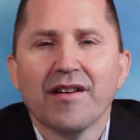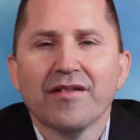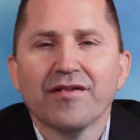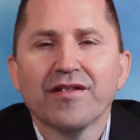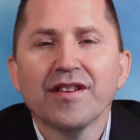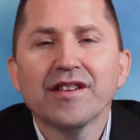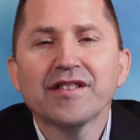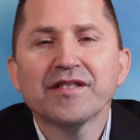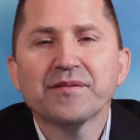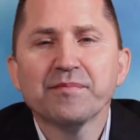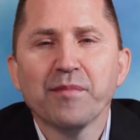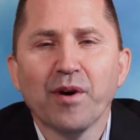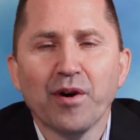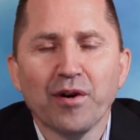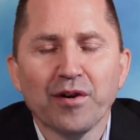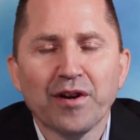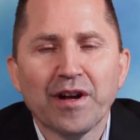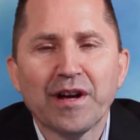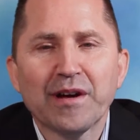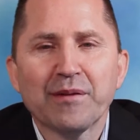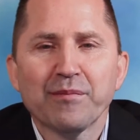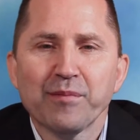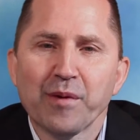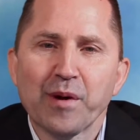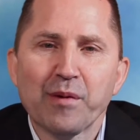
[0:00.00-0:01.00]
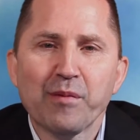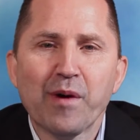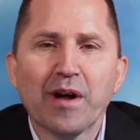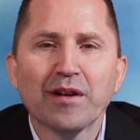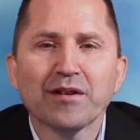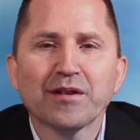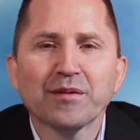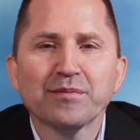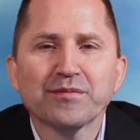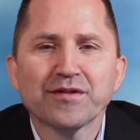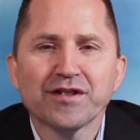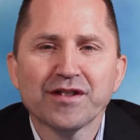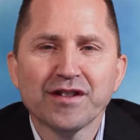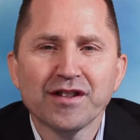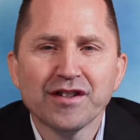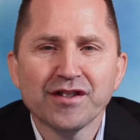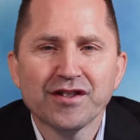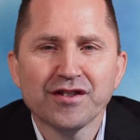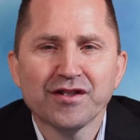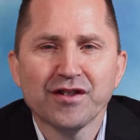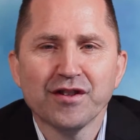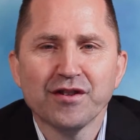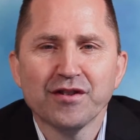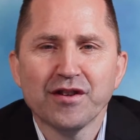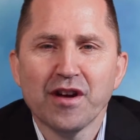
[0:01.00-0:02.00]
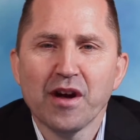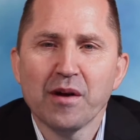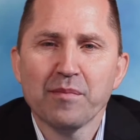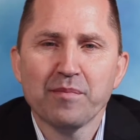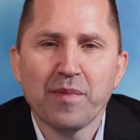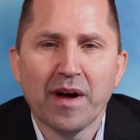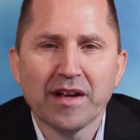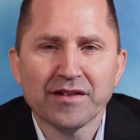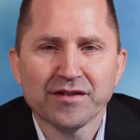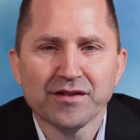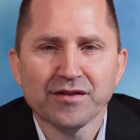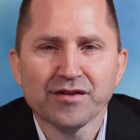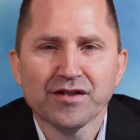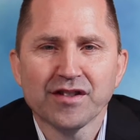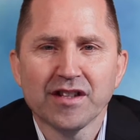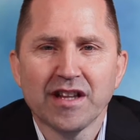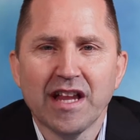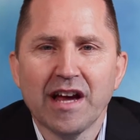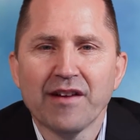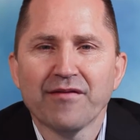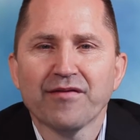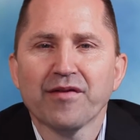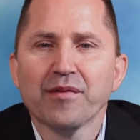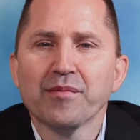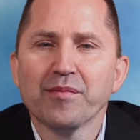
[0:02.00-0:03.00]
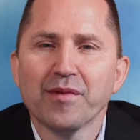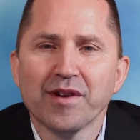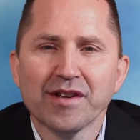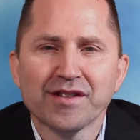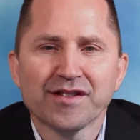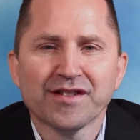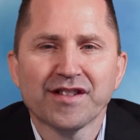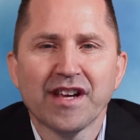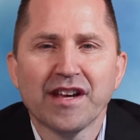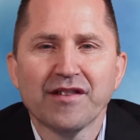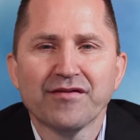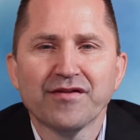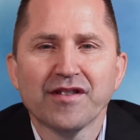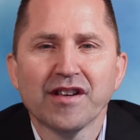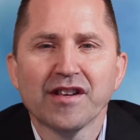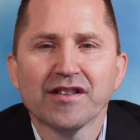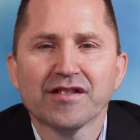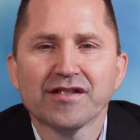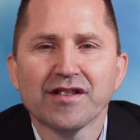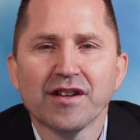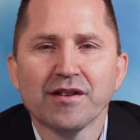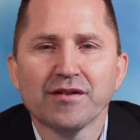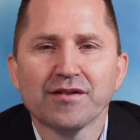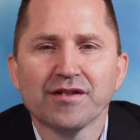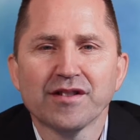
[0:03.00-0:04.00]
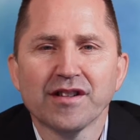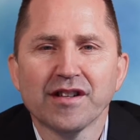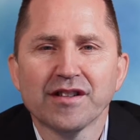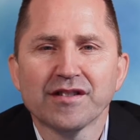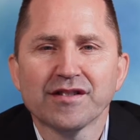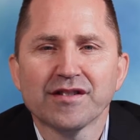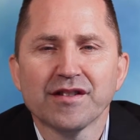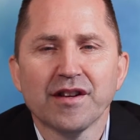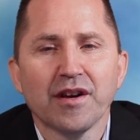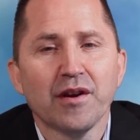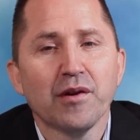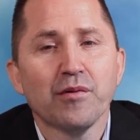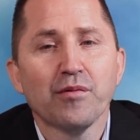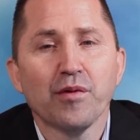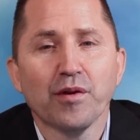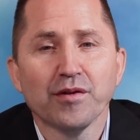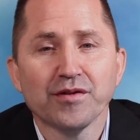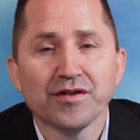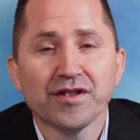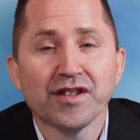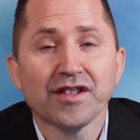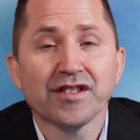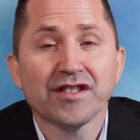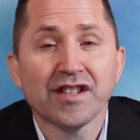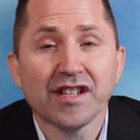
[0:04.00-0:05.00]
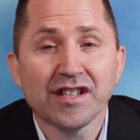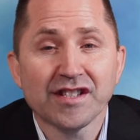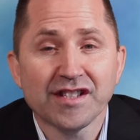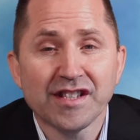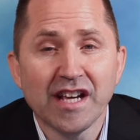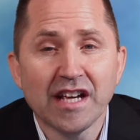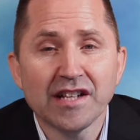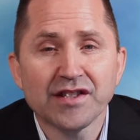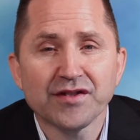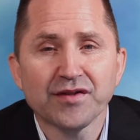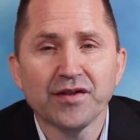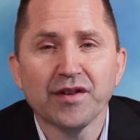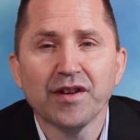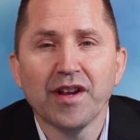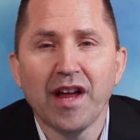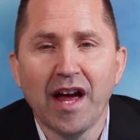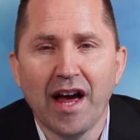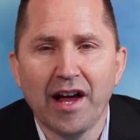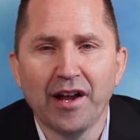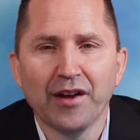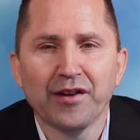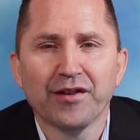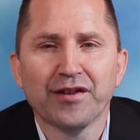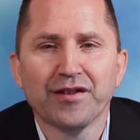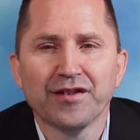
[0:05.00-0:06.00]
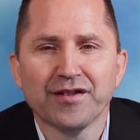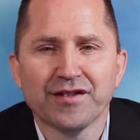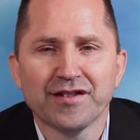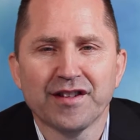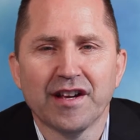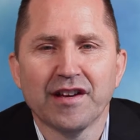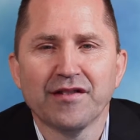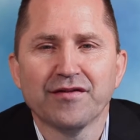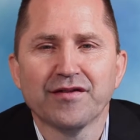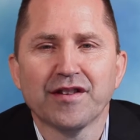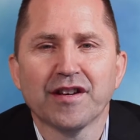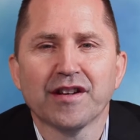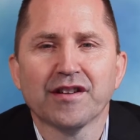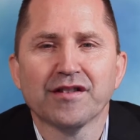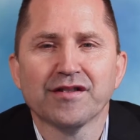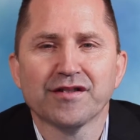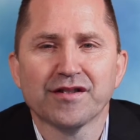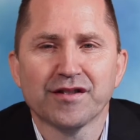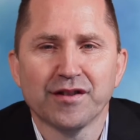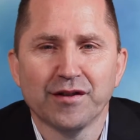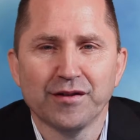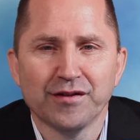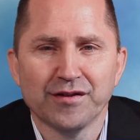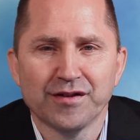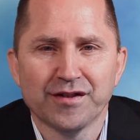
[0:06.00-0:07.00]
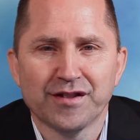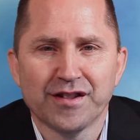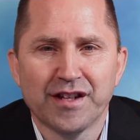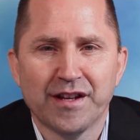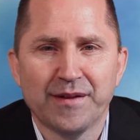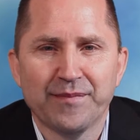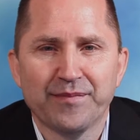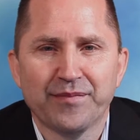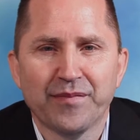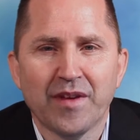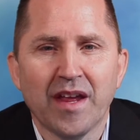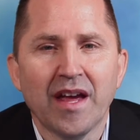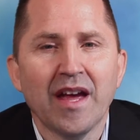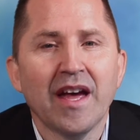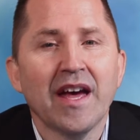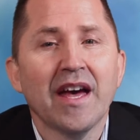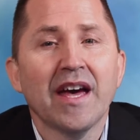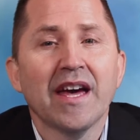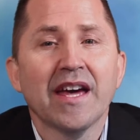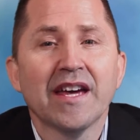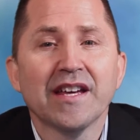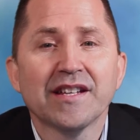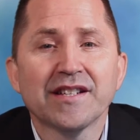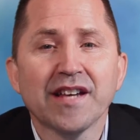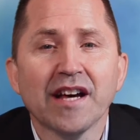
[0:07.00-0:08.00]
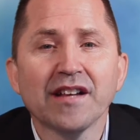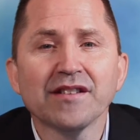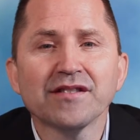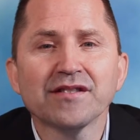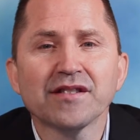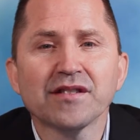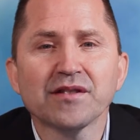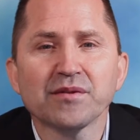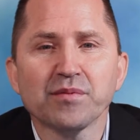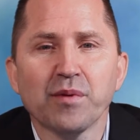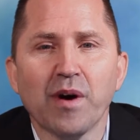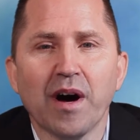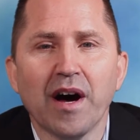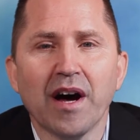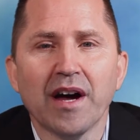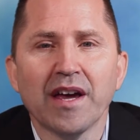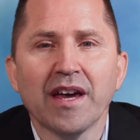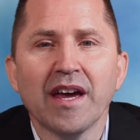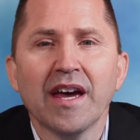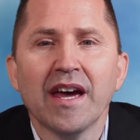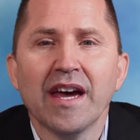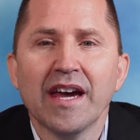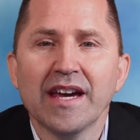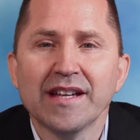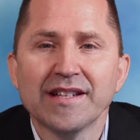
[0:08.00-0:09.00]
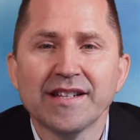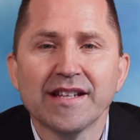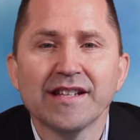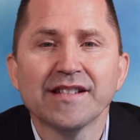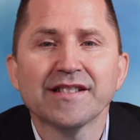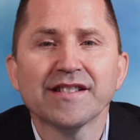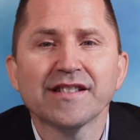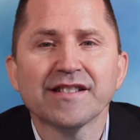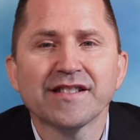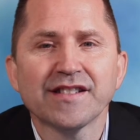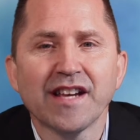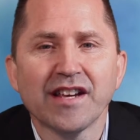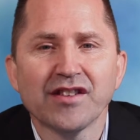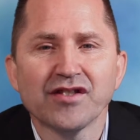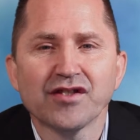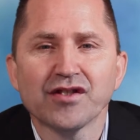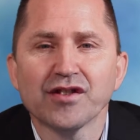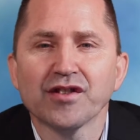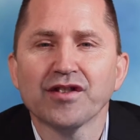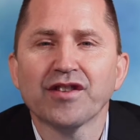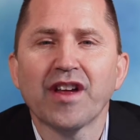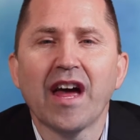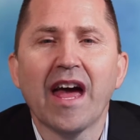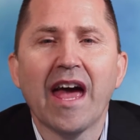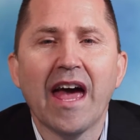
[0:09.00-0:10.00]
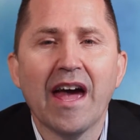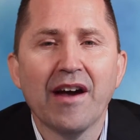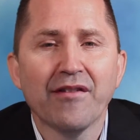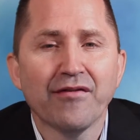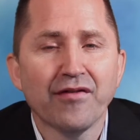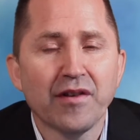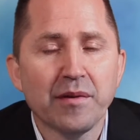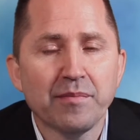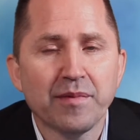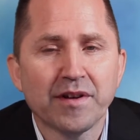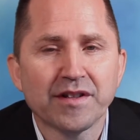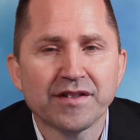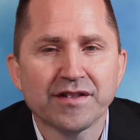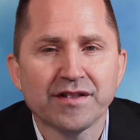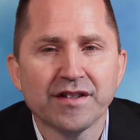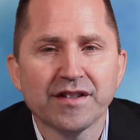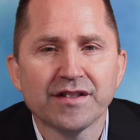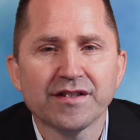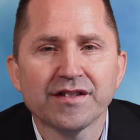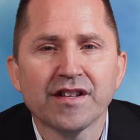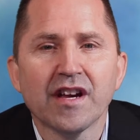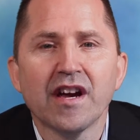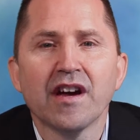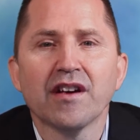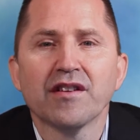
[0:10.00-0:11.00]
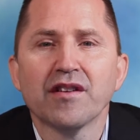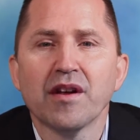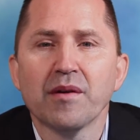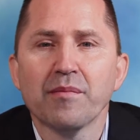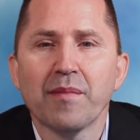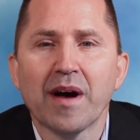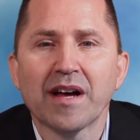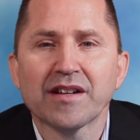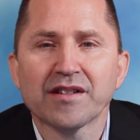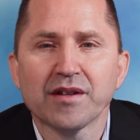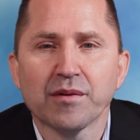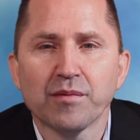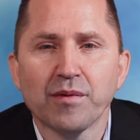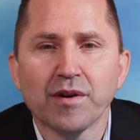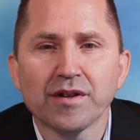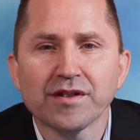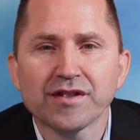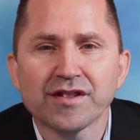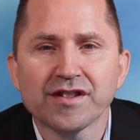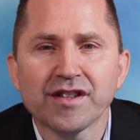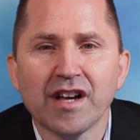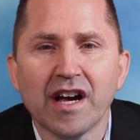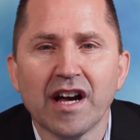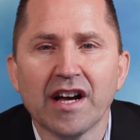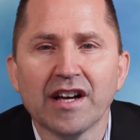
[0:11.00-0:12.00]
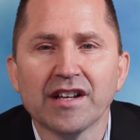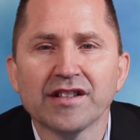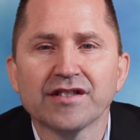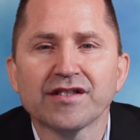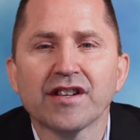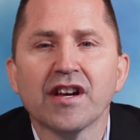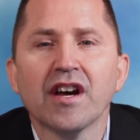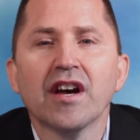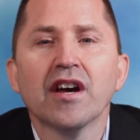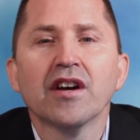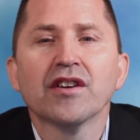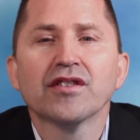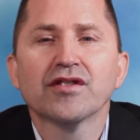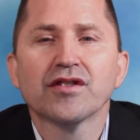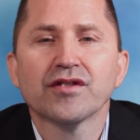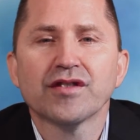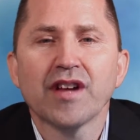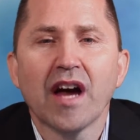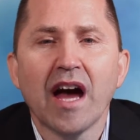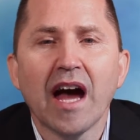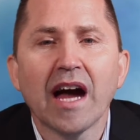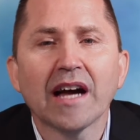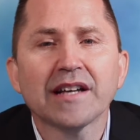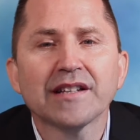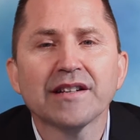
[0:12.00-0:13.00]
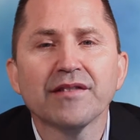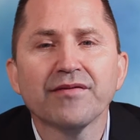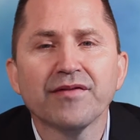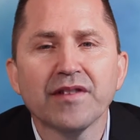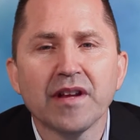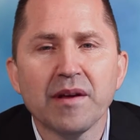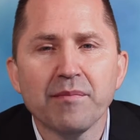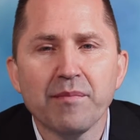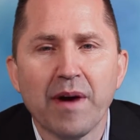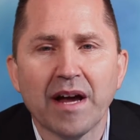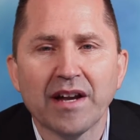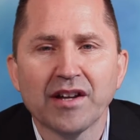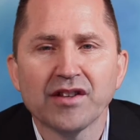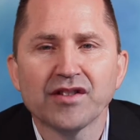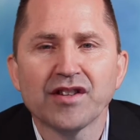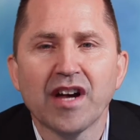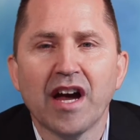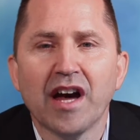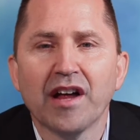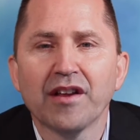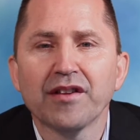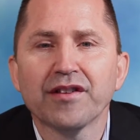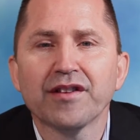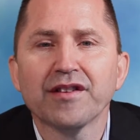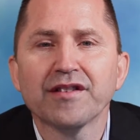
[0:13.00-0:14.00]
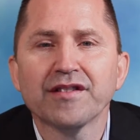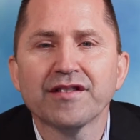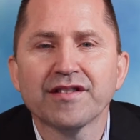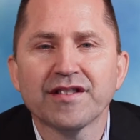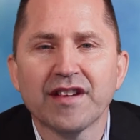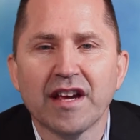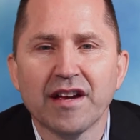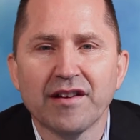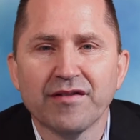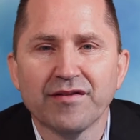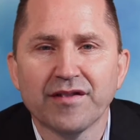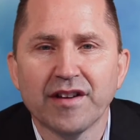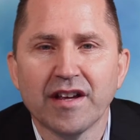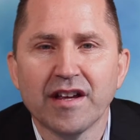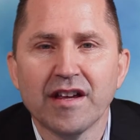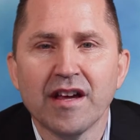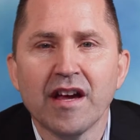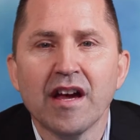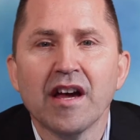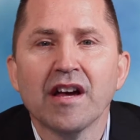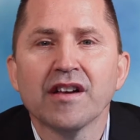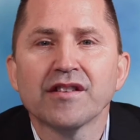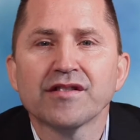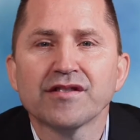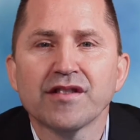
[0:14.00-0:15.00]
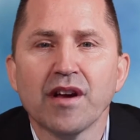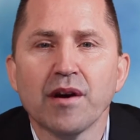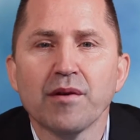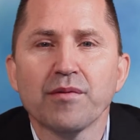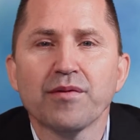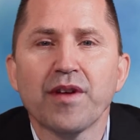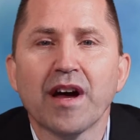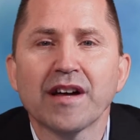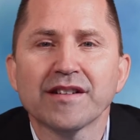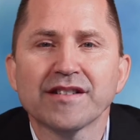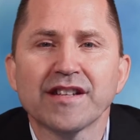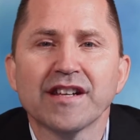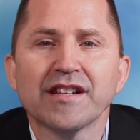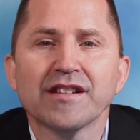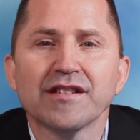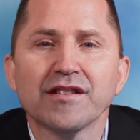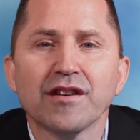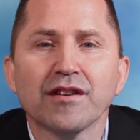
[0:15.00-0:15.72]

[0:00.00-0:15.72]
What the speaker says: This morning, we welcome to the studio Basil Gillett from Risk Safety Associates, who runs a successful health and safety consultancy. He tells us why it is essential that every business, no matter what size, should actively manage health and safety so that it